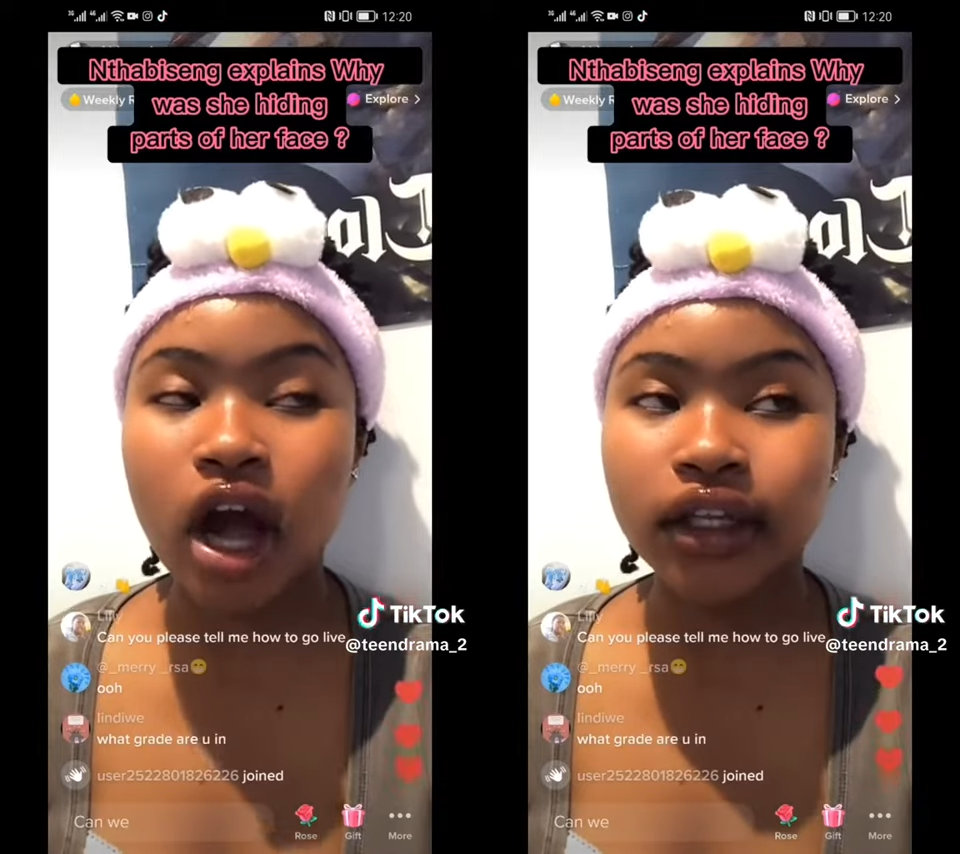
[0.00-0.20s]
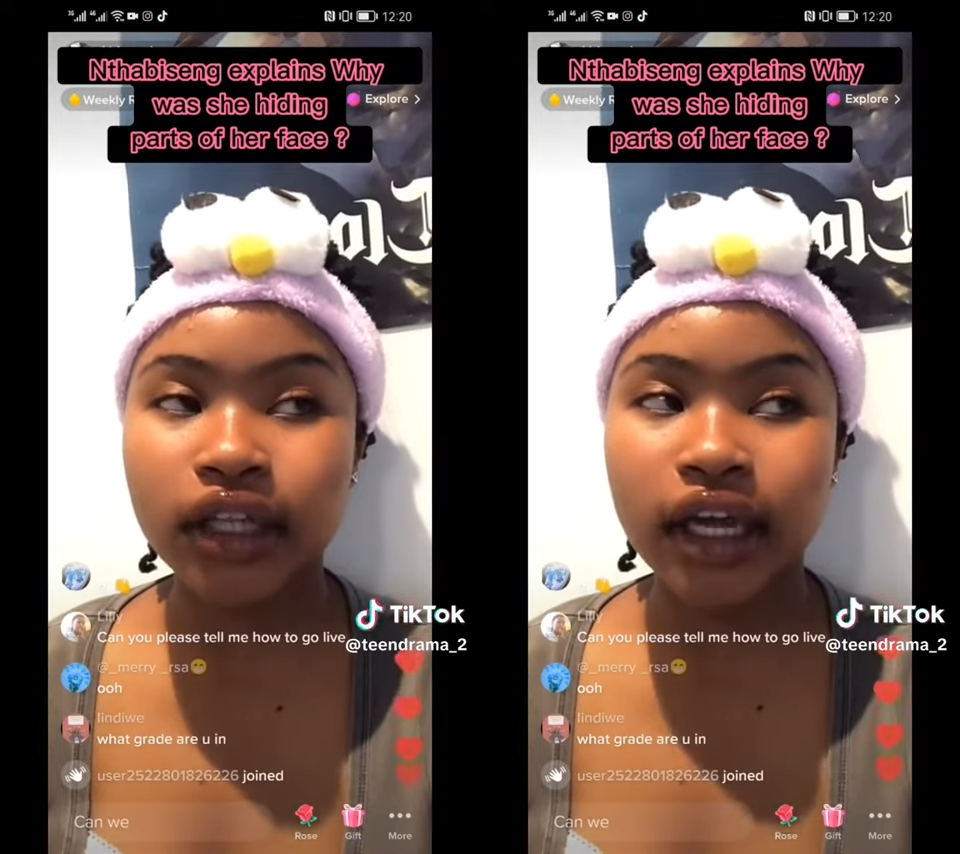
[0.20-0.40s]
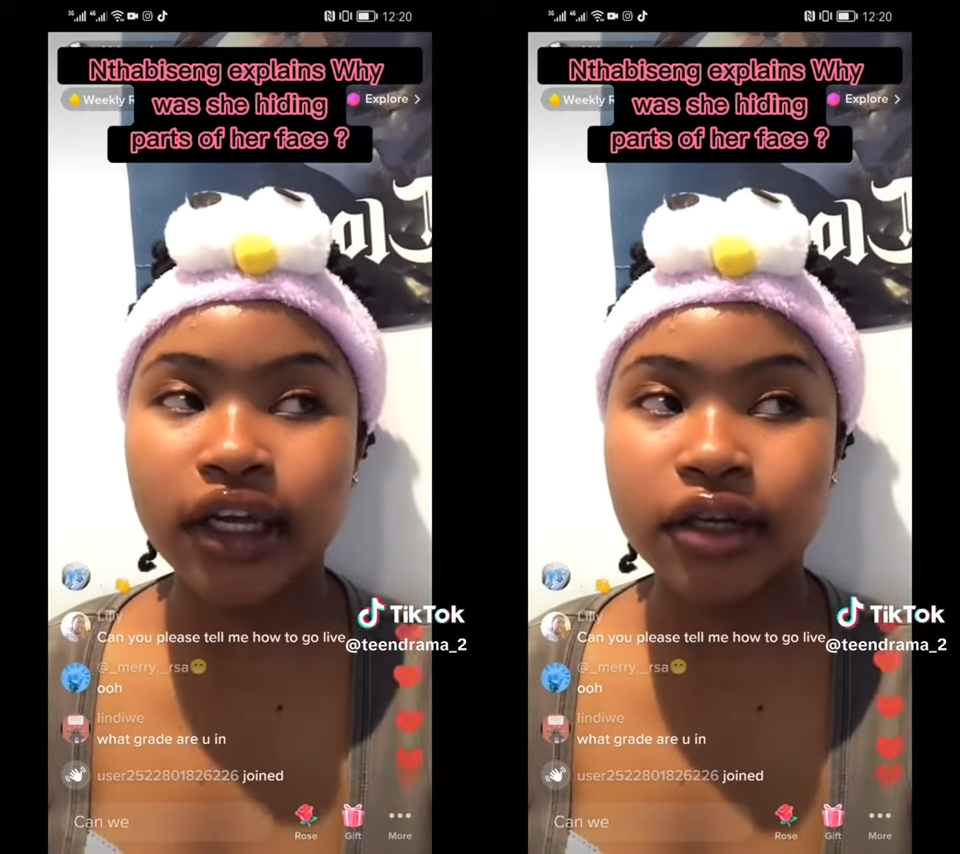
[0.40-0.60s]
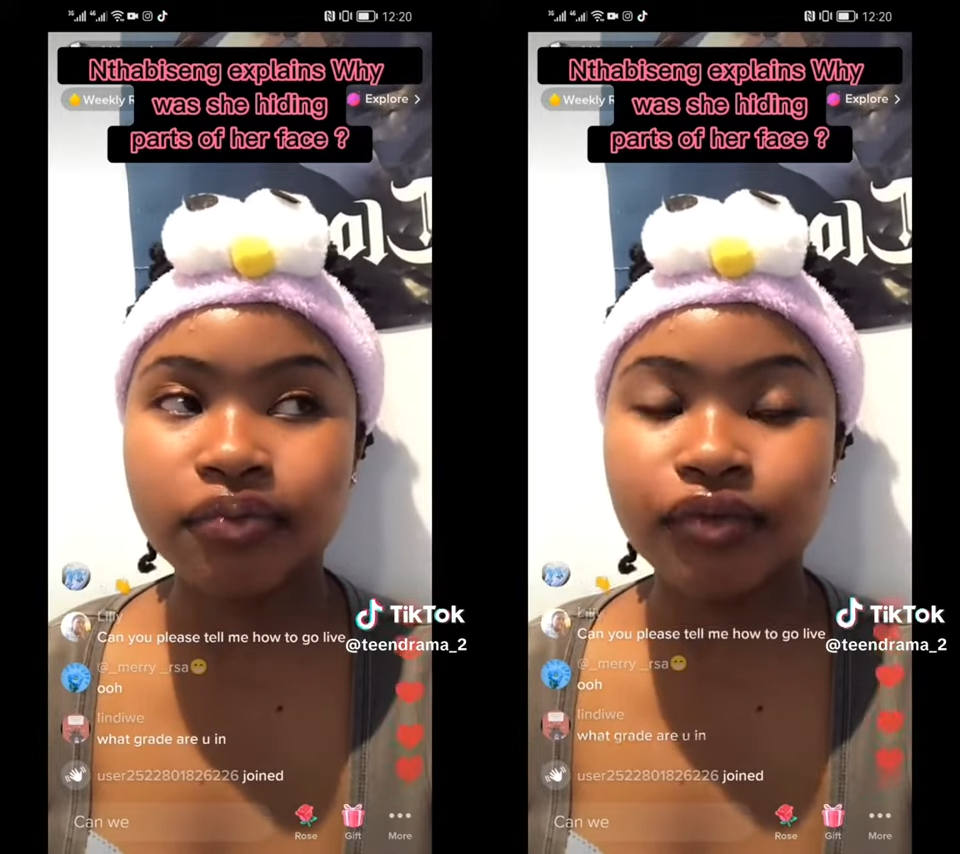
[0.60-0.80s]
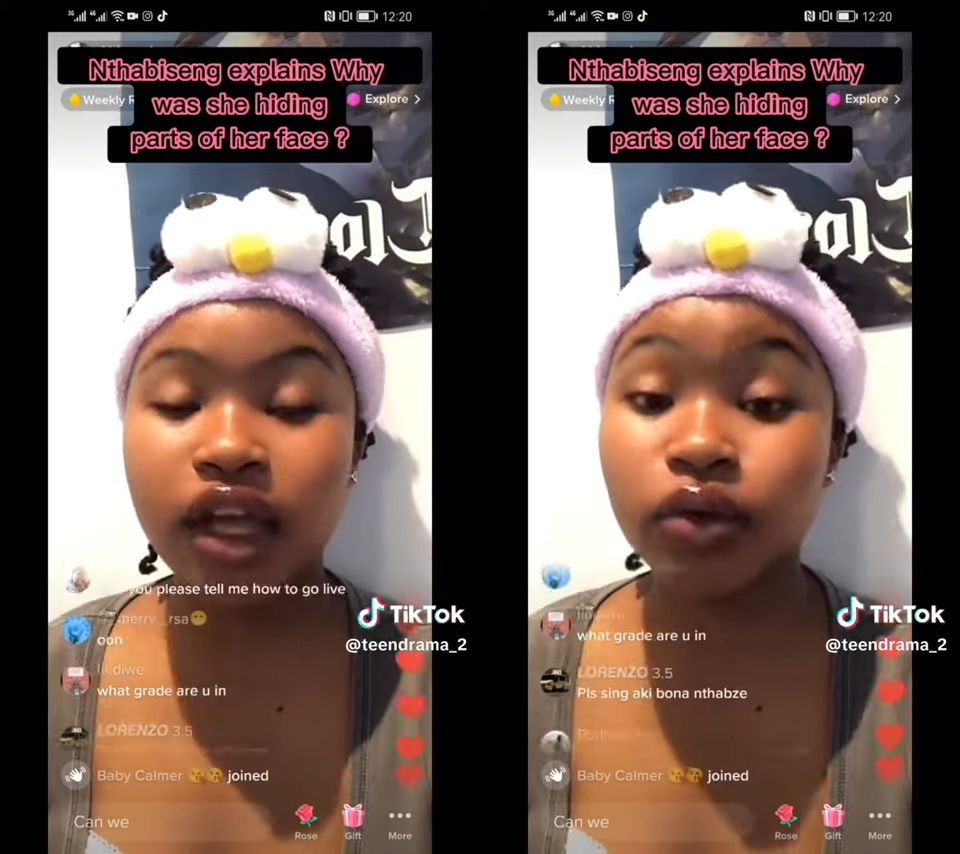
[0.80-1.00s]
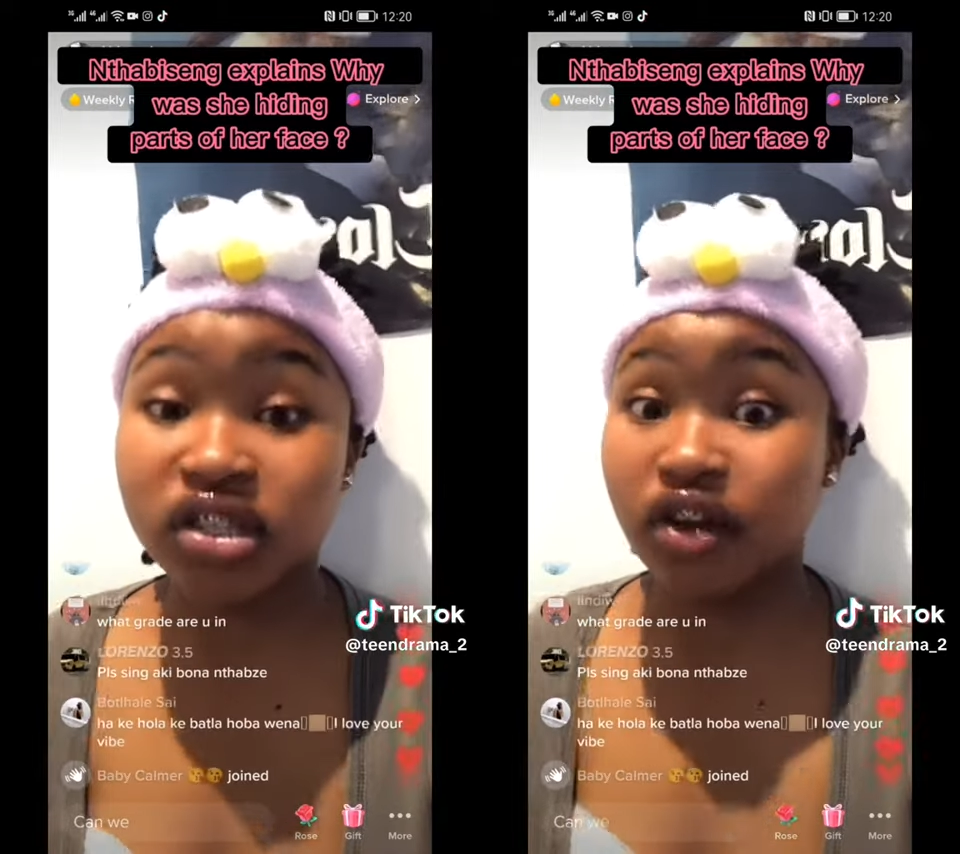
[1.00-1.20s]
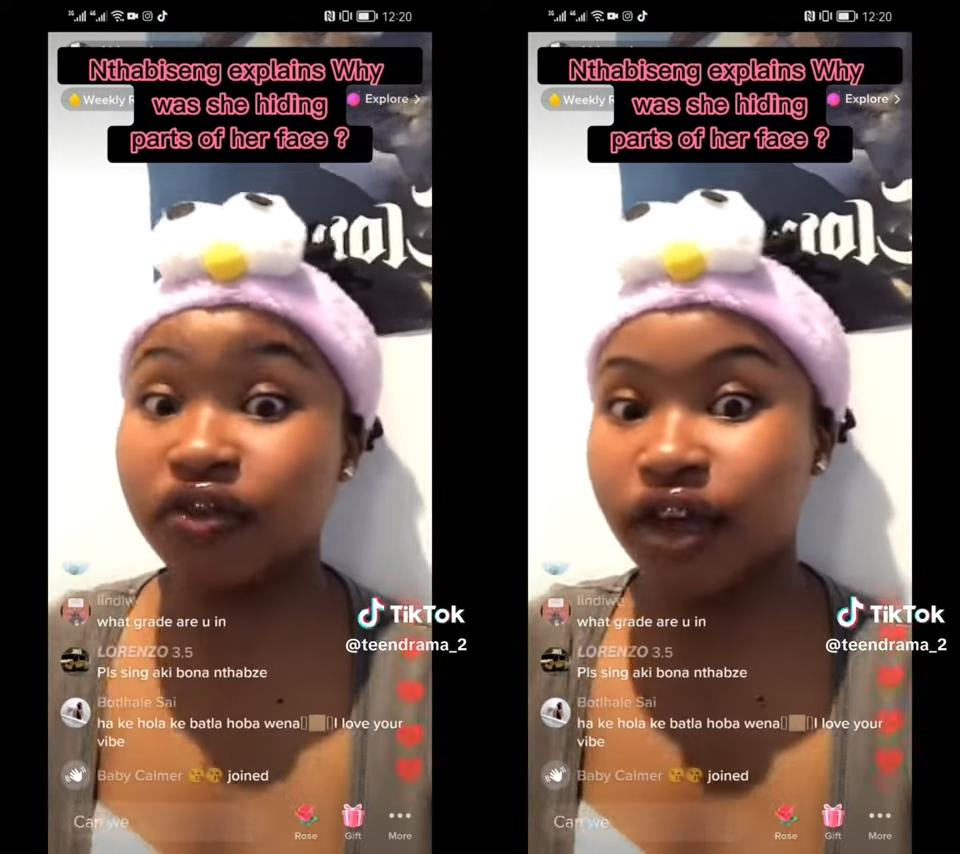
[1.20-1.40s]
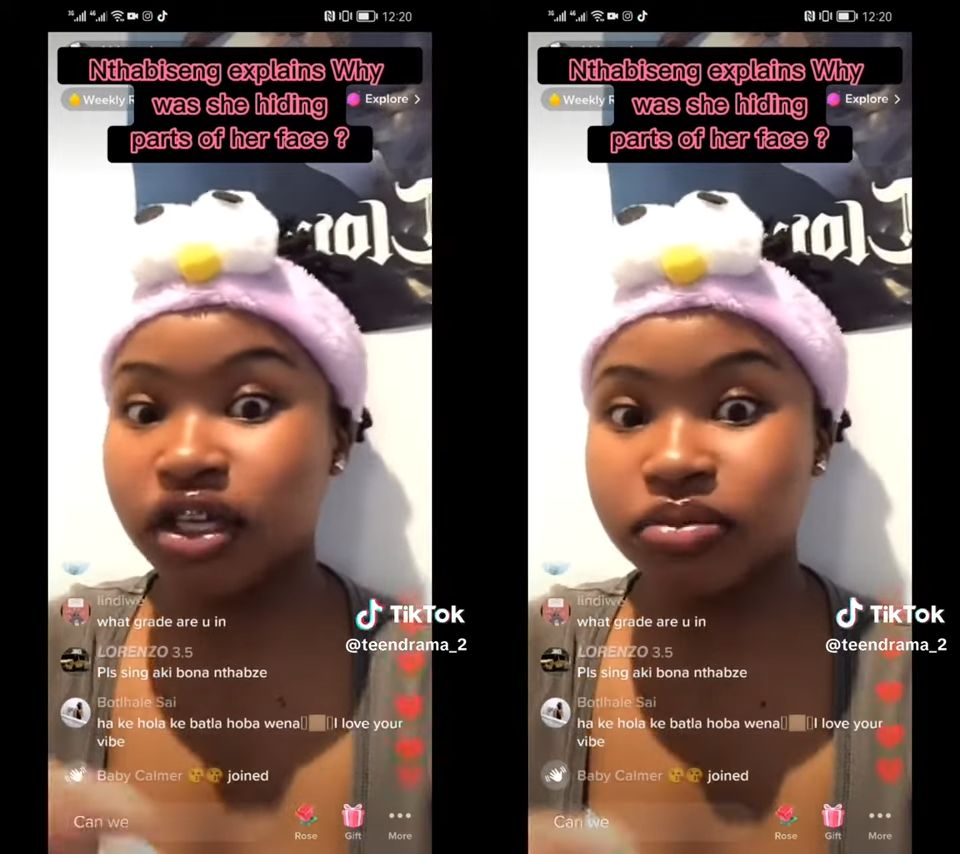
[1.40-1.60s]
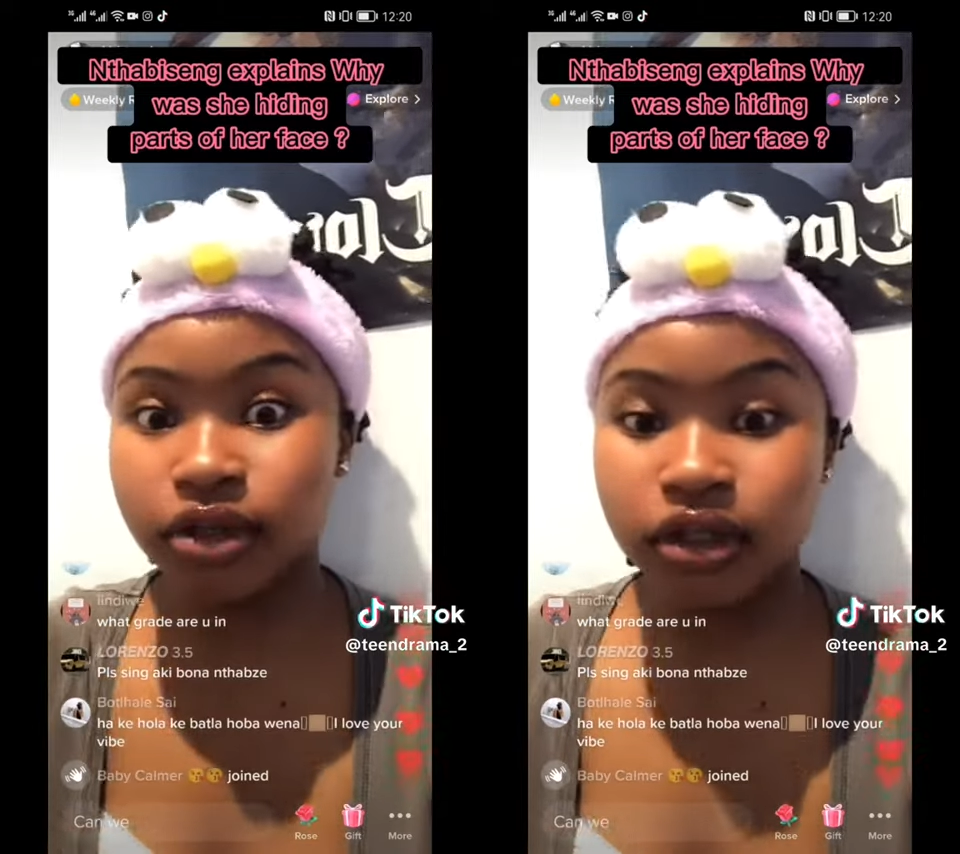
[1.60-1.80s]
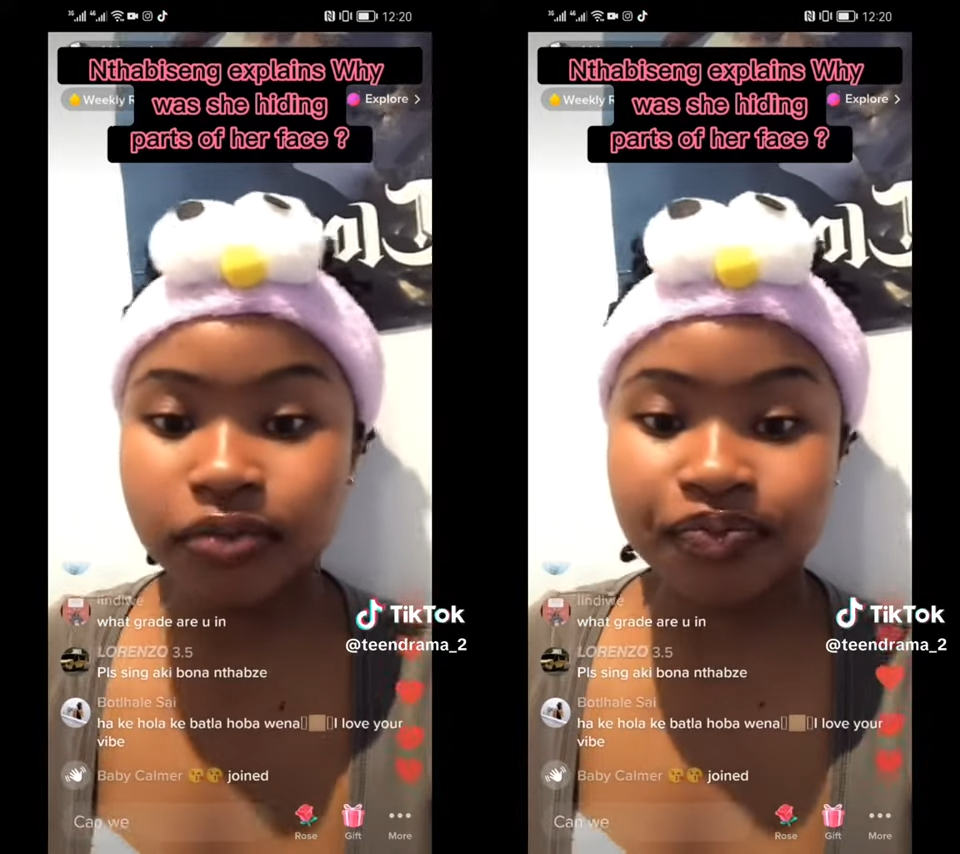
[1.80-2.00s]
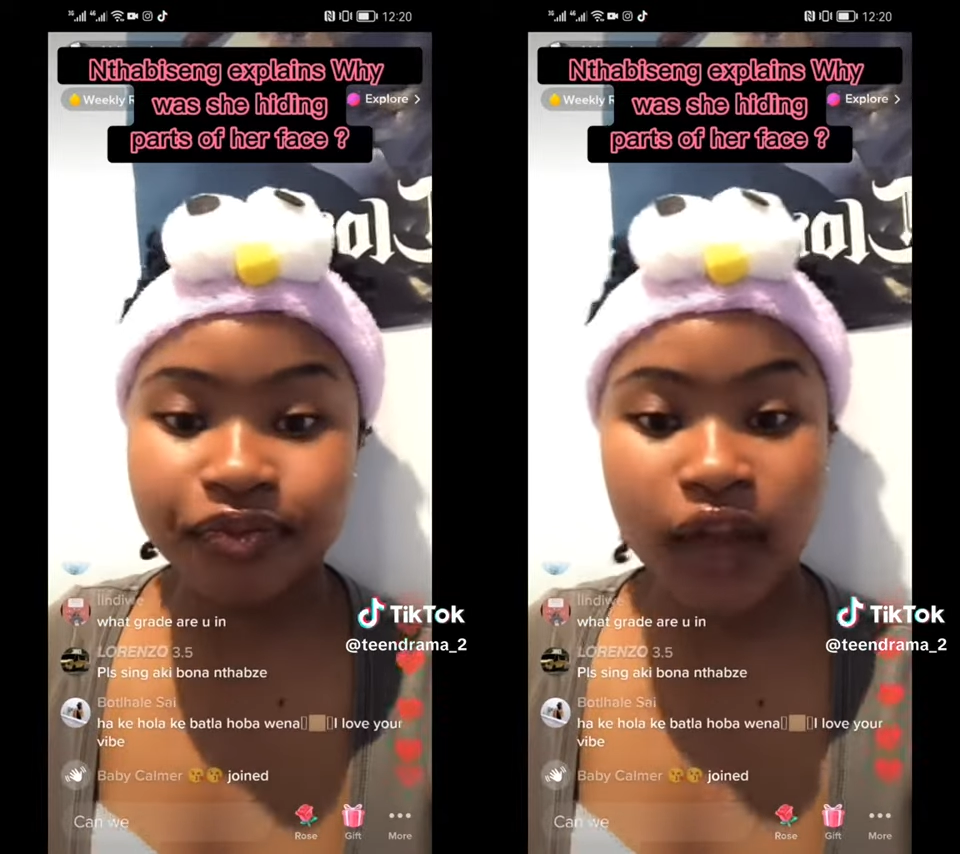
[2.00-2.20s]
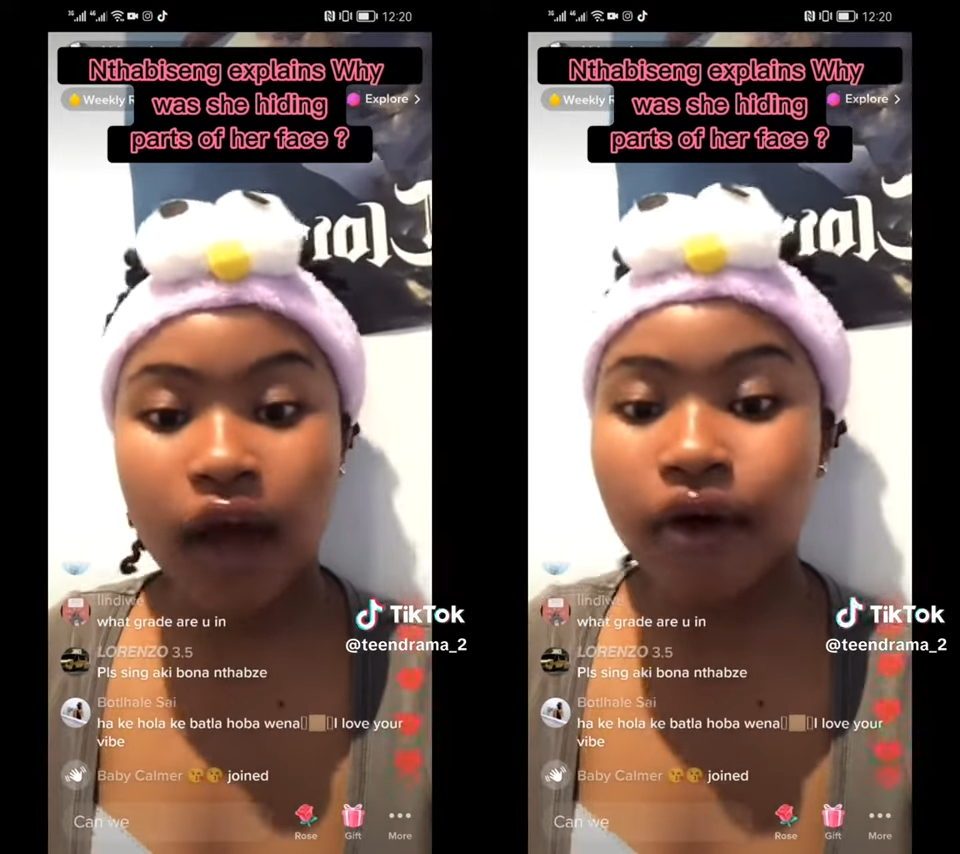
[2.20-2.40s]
they got like, it was on Facebook.